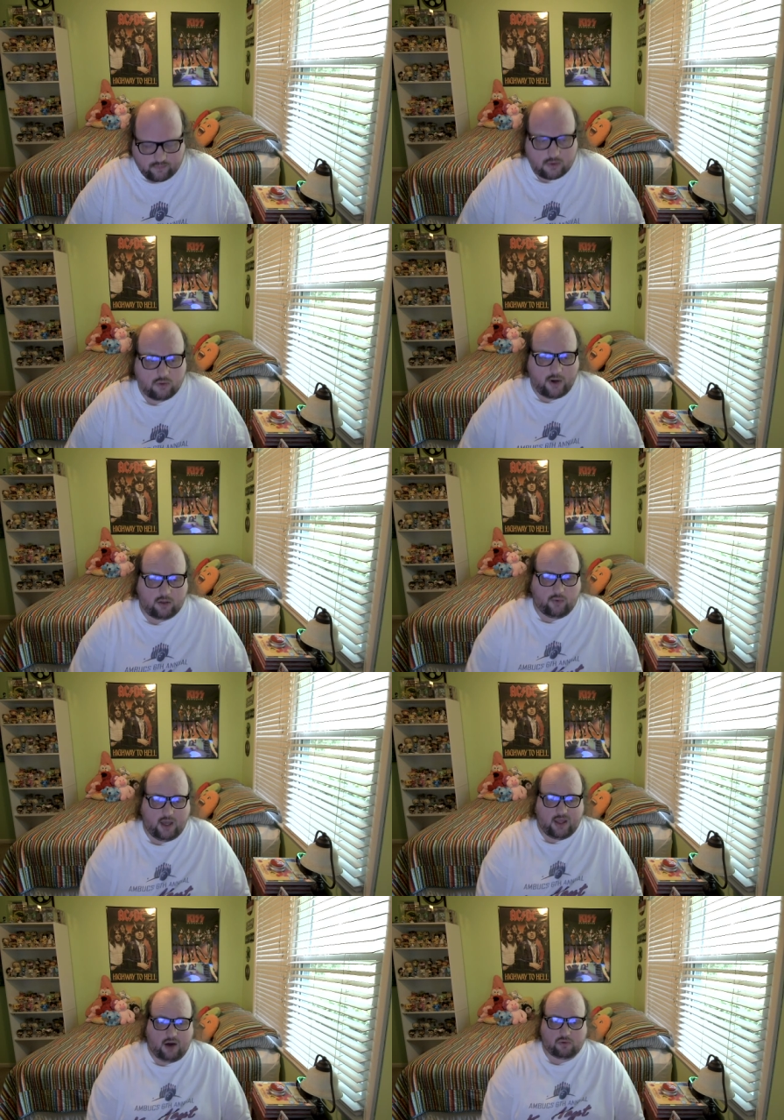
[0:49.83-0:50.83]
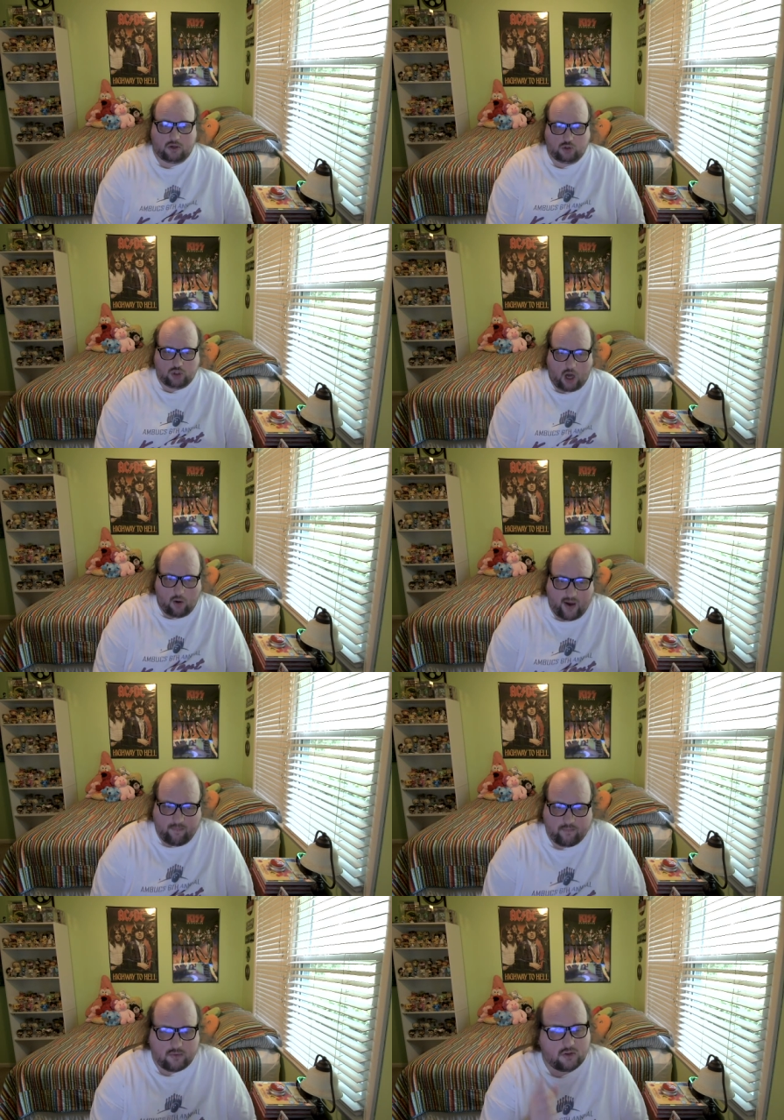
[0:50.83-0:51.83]
So let's read it down, shall we?
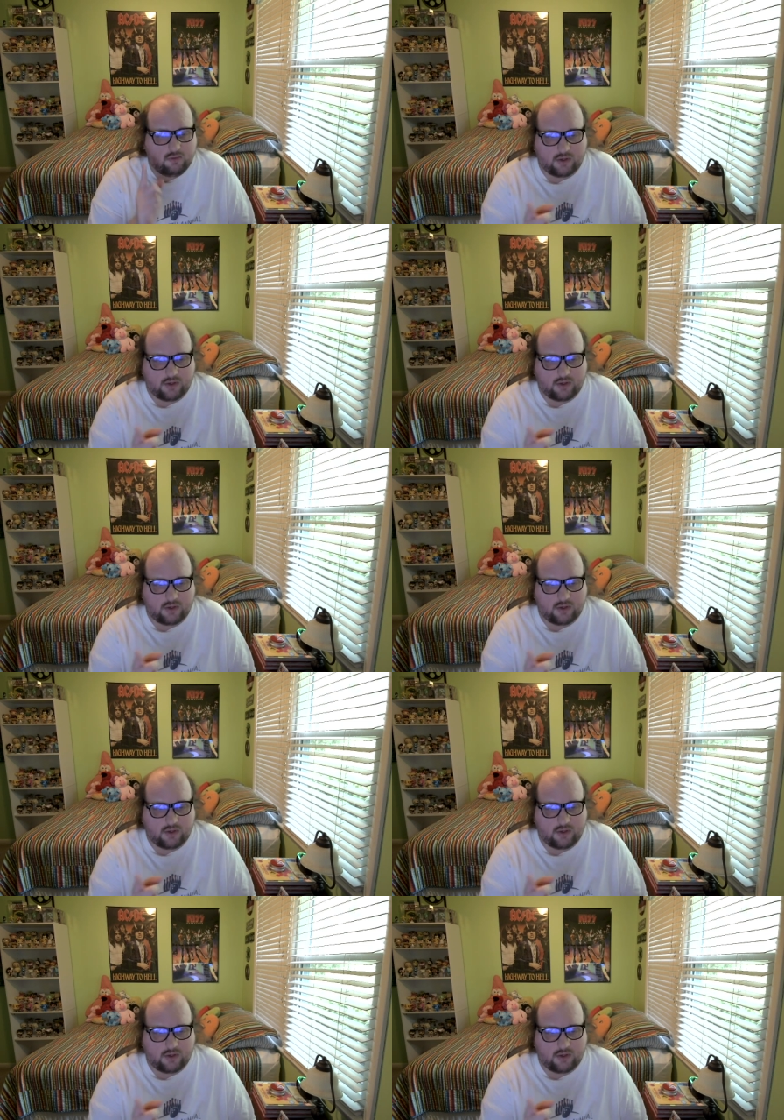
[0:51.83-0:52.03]
See what we